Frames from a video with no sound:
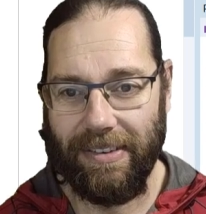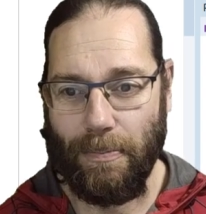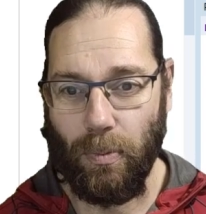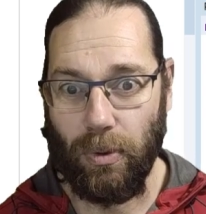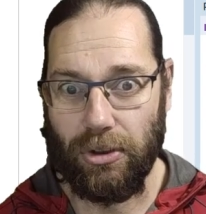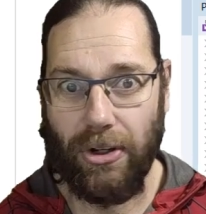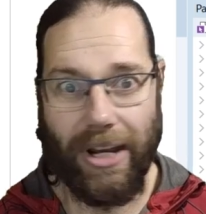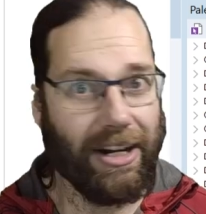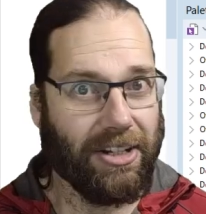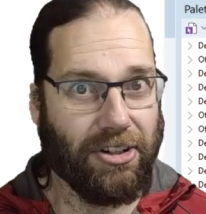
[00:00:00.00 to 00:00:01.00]
will slow
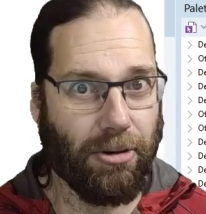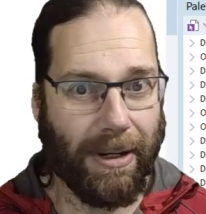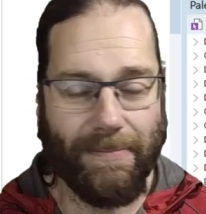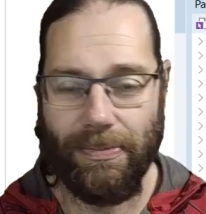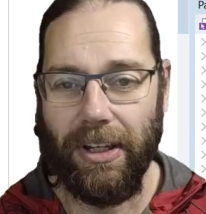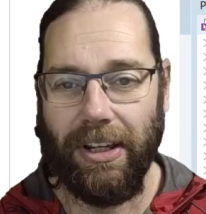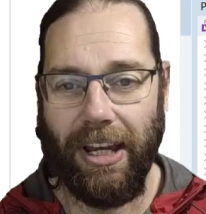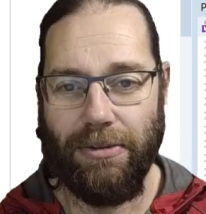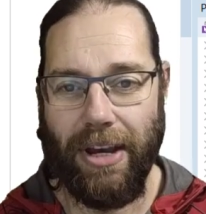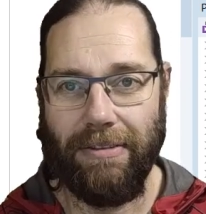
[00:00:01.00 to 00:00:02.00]
down considerably
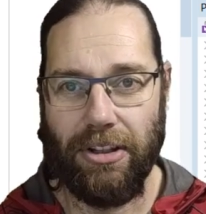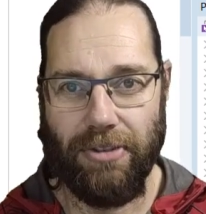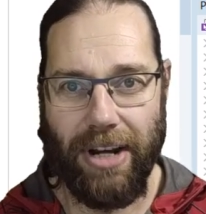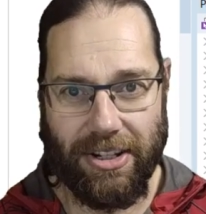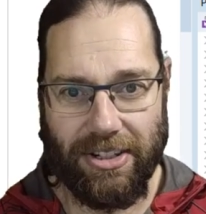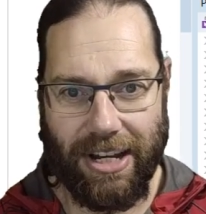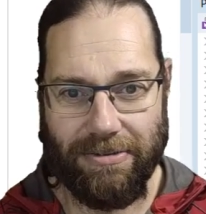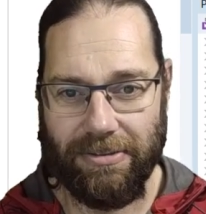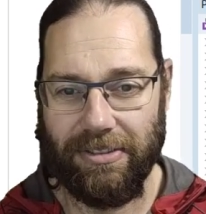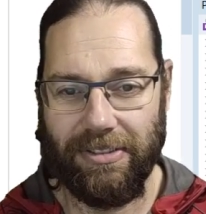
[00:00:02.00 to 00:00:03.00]
if you have lots of redundant
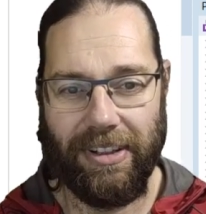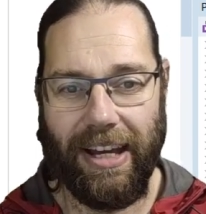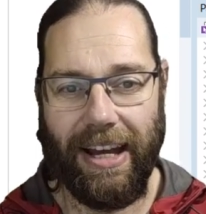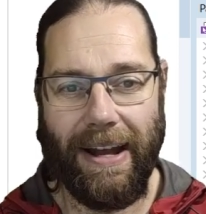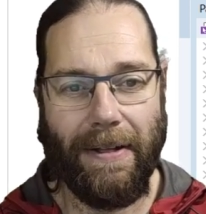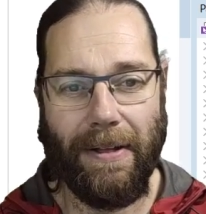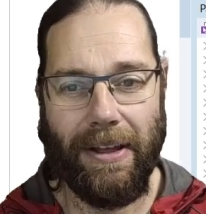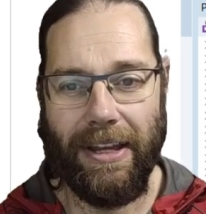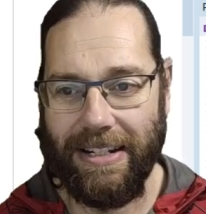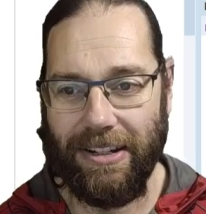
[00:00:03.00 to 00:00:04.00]
stuff
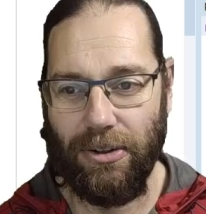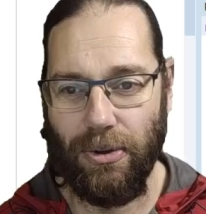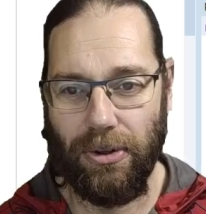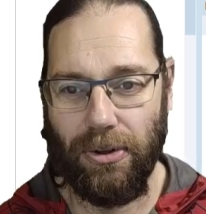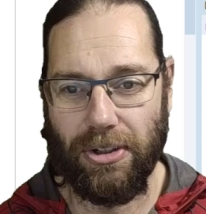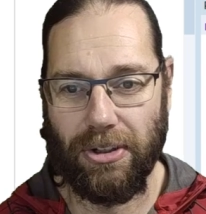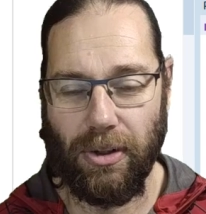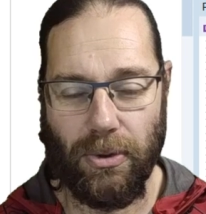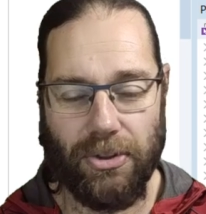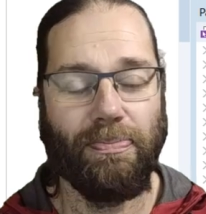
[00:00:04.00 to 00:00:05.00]
in your uses
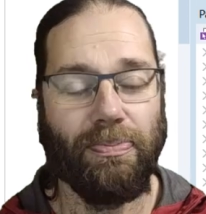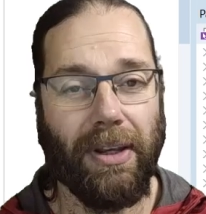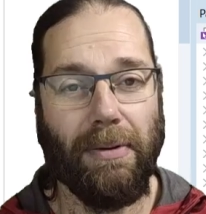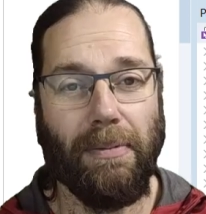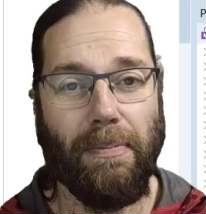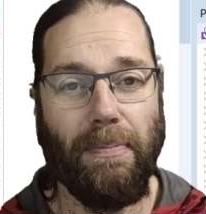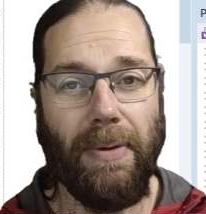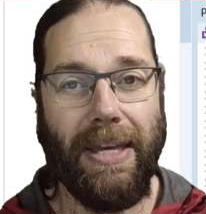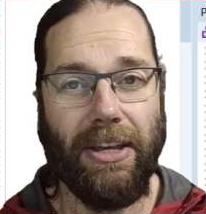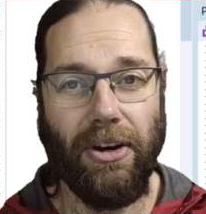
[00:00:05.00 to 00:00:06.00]
clause,
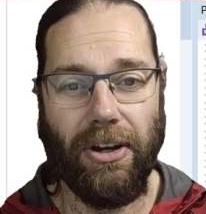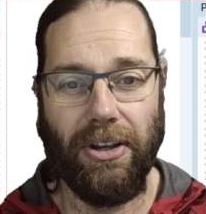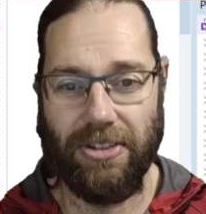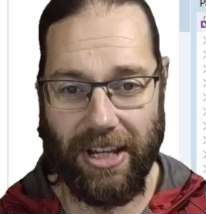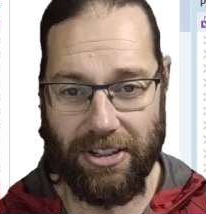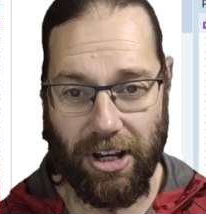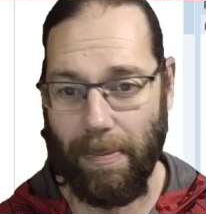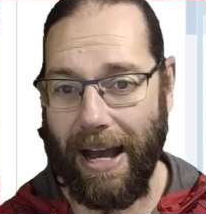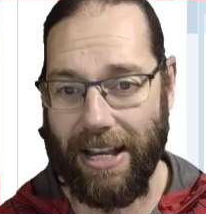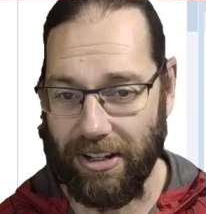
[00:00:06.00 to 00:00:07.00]
because it's got to
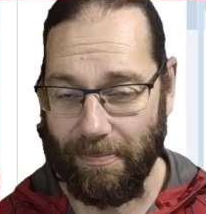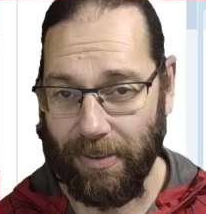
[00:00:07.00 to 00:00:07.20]
parse it.